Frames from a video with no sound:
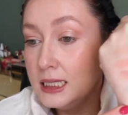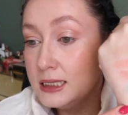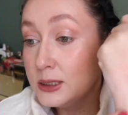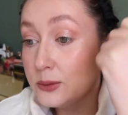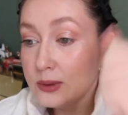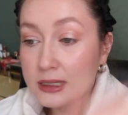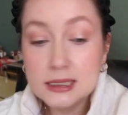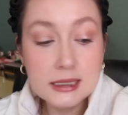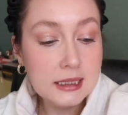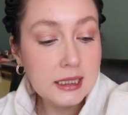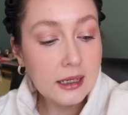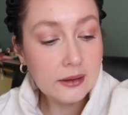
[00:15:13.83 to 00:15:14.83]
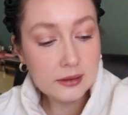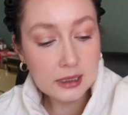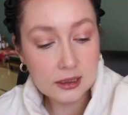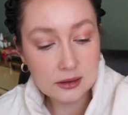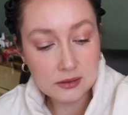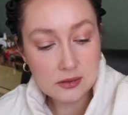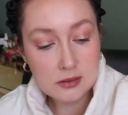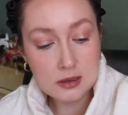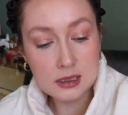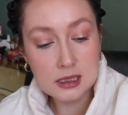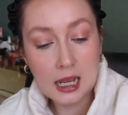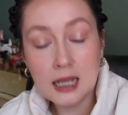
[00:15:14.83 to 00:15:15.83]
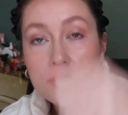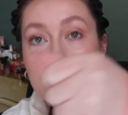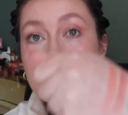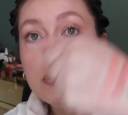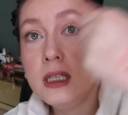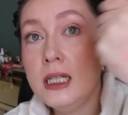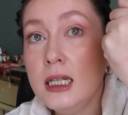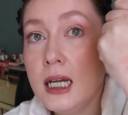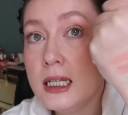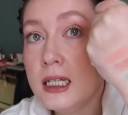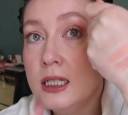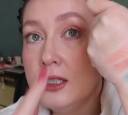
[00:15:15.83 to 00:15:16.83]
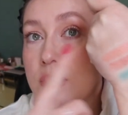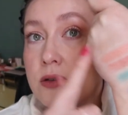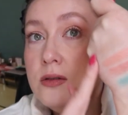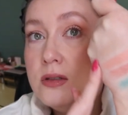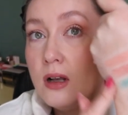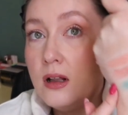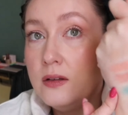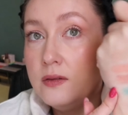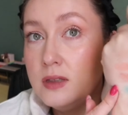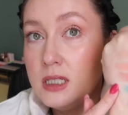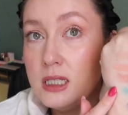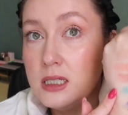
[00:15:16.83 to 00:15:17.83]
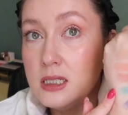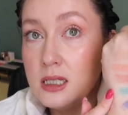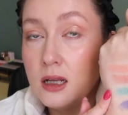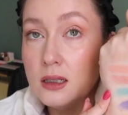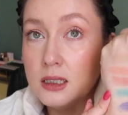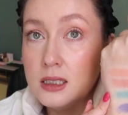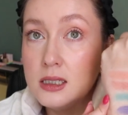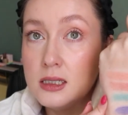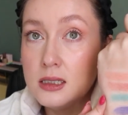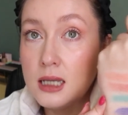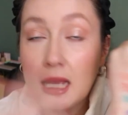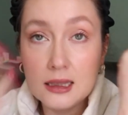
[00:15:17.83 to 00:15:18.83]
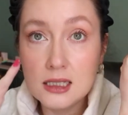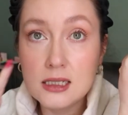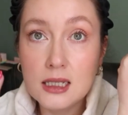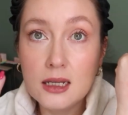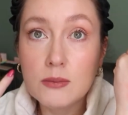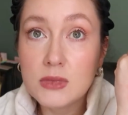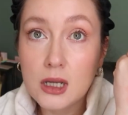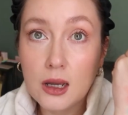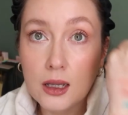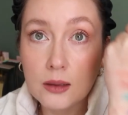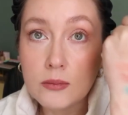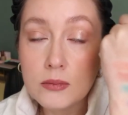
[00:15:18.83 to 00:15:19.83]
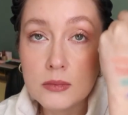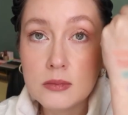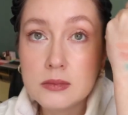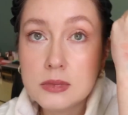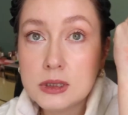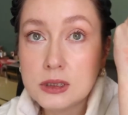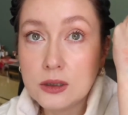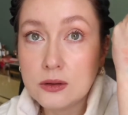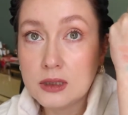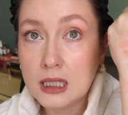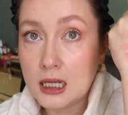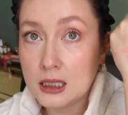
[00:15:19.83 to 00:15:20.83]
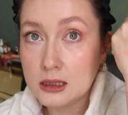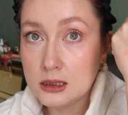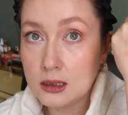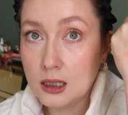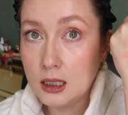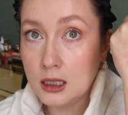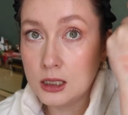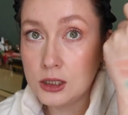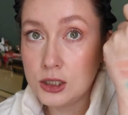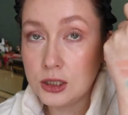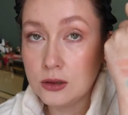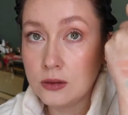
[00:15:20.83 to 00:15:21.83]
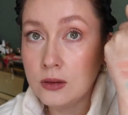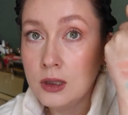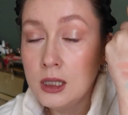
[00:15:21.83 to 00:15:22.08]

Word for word: So we'll see how it goes. I do think I can use all of these on this at the same time, so that's not an issue.